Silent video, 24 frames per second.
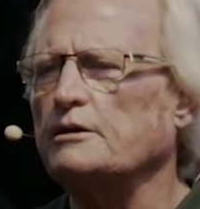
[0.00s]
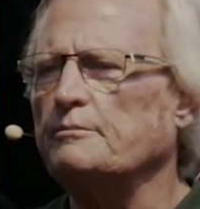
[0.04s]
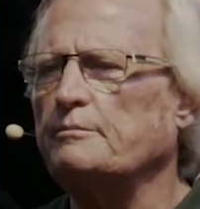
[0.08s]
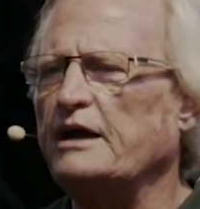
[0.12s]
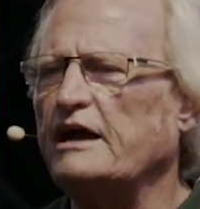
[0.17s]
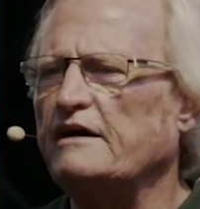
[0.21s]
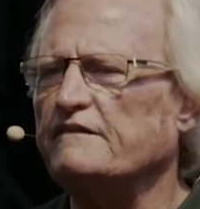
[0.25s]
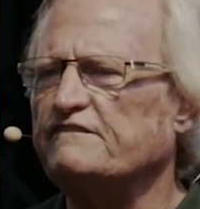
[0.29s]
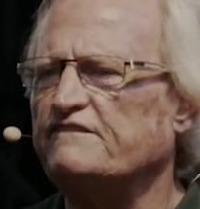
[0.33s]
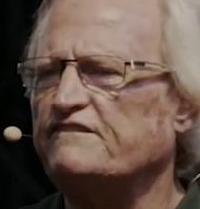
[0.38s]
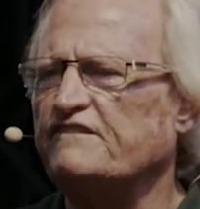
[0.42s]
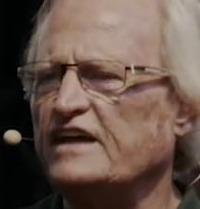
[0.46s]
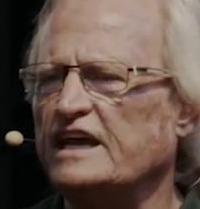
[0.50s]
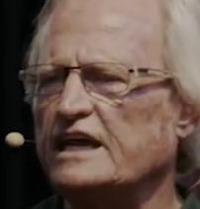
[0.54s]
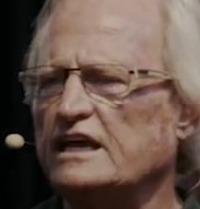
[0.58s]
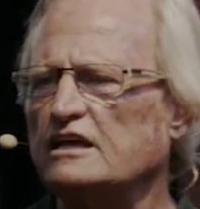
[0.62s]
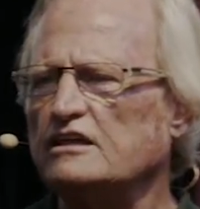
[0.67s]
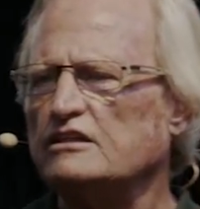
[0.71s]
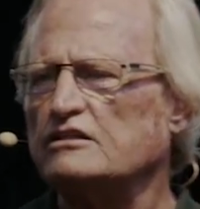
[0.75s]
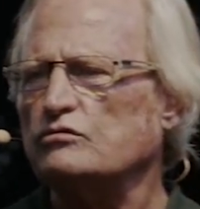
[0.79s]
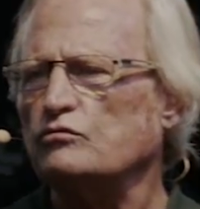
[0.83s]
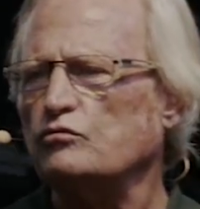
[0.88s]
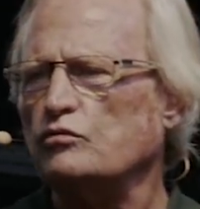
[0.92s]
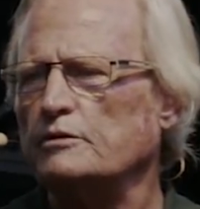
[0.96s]
about
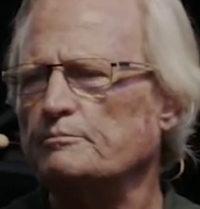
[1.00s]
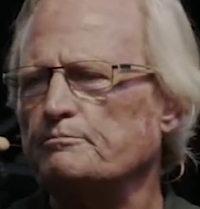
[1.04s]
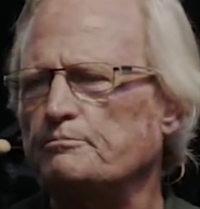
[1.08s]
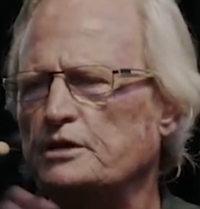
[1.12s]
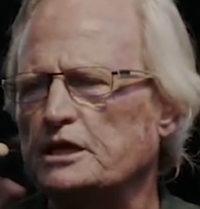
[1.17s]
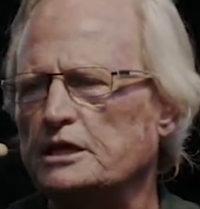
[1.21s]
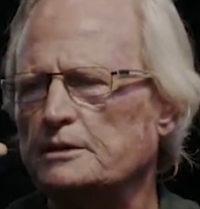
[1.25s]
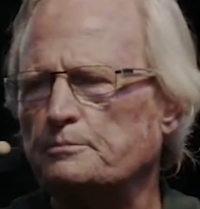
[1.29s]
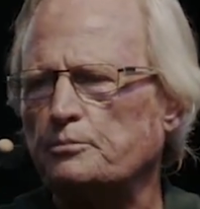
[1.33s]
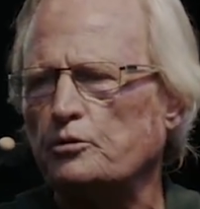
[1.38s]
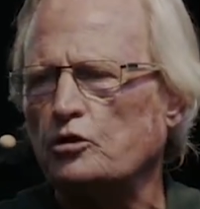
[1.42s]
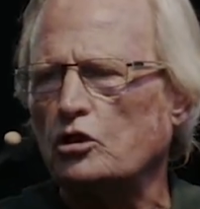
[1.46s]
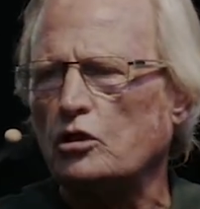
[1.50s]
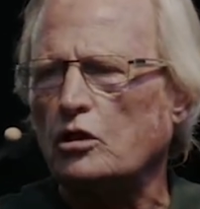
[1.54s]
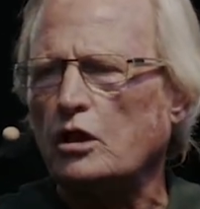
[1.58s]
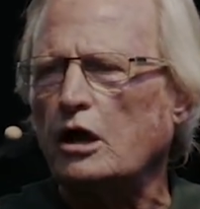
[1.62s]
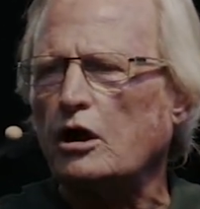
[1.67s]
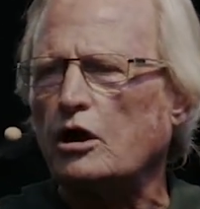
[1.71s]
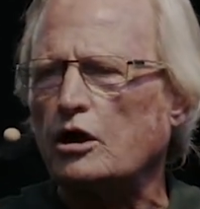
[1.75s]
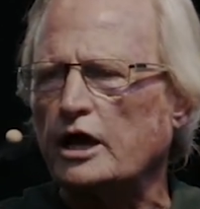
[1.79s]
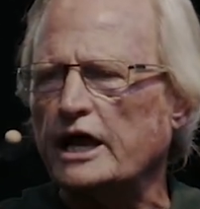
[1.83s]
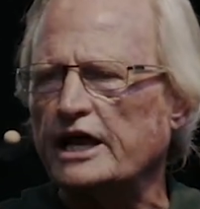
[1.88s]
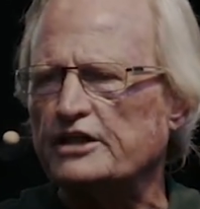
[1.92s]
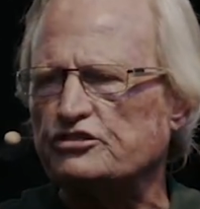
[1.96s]
faith when people
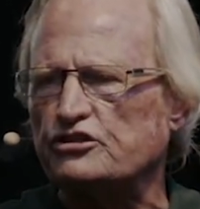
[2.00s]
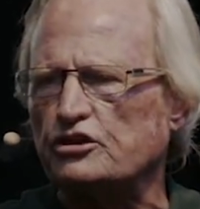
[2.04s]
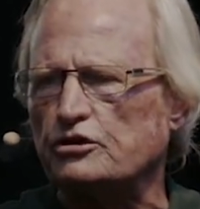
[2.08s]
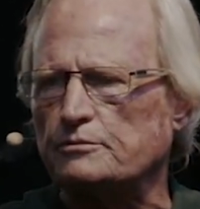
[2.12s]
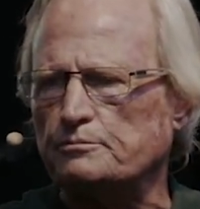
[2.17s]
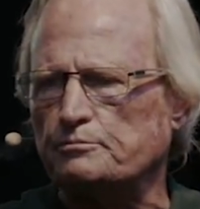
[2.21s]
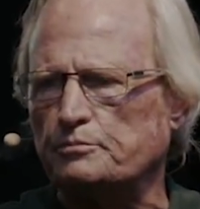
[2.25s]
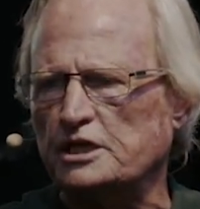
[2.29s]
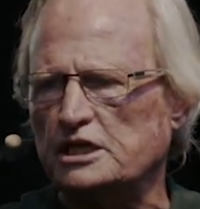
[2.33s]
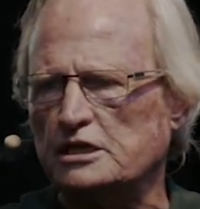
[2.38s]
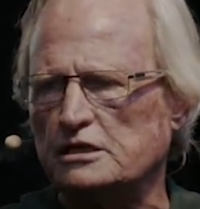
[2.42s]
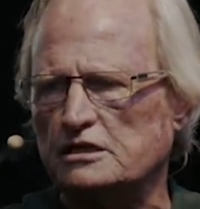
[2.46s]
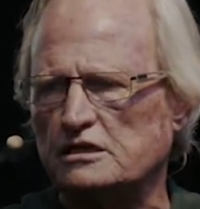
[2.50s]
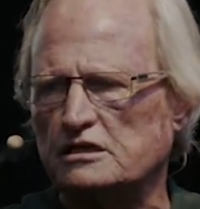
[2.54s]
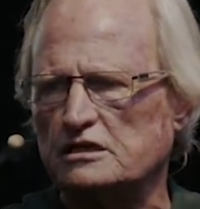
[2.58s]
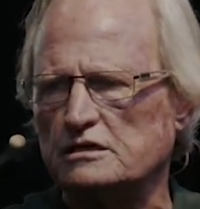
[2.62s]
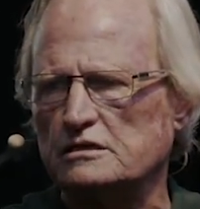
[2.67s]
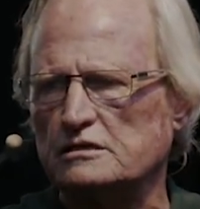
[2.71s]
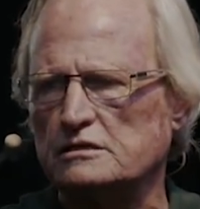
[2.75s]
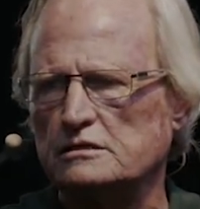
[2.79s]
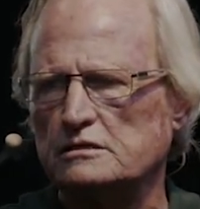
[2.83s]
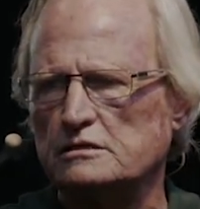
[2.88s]
are at their peak.